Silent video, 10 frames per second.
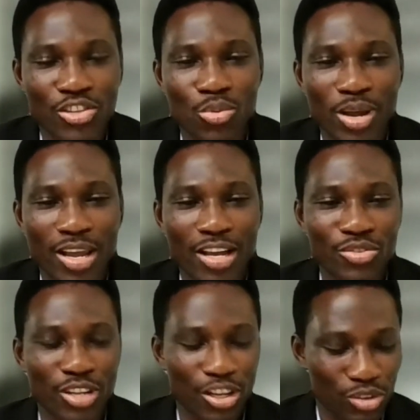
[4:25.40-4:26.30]
And so we're
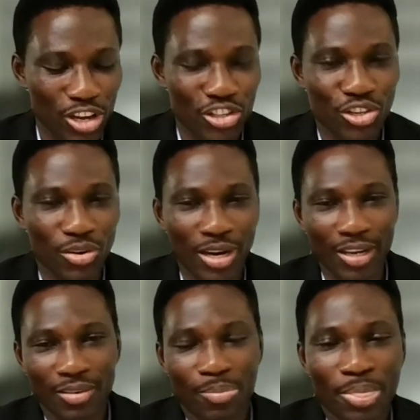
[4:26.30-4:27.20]
here today to ensure
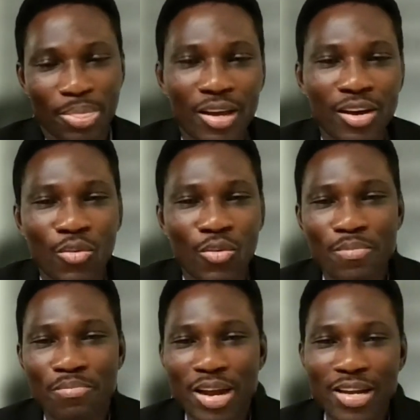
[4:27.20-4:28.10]
that
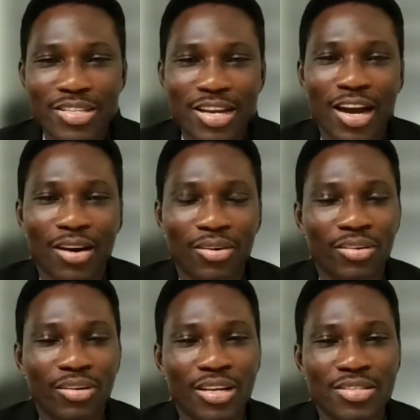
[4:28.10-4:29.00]
we break
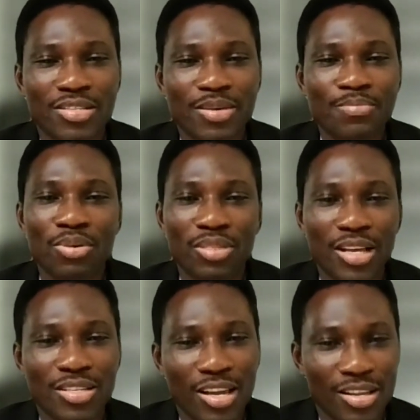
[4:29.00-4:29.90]
down the simple
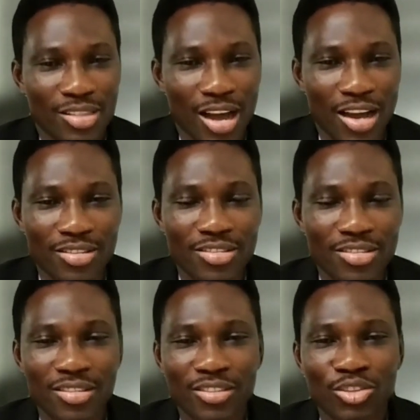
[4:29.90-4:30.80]
things in
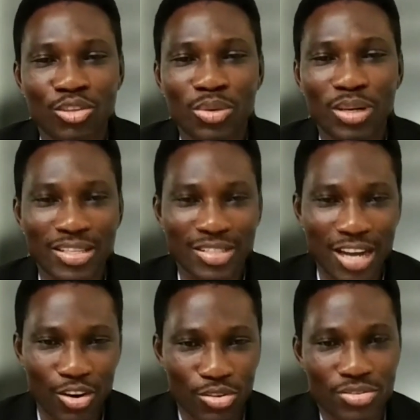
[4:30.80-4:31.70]
tax, not with the
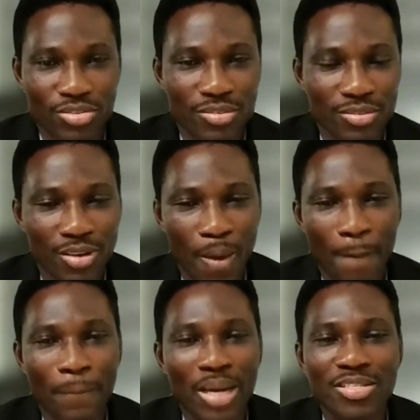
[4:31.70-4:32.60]
jargons,
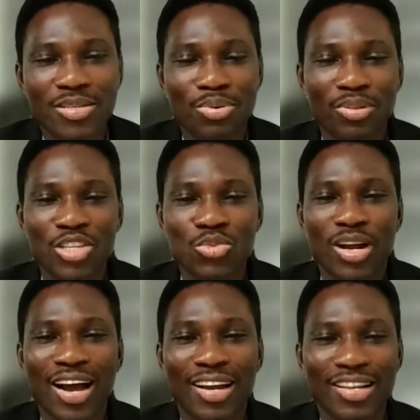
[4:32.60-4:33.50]
but simple things
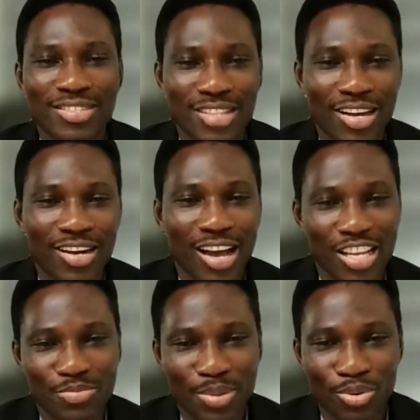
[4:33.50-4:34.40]
we can understand
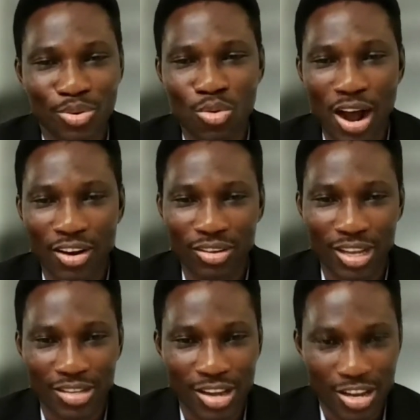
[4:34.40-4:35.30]
as people who are
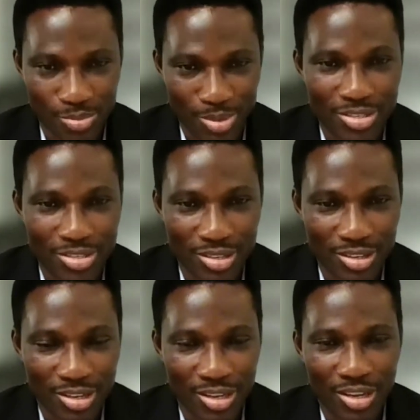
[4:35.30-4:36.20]
not tax experts.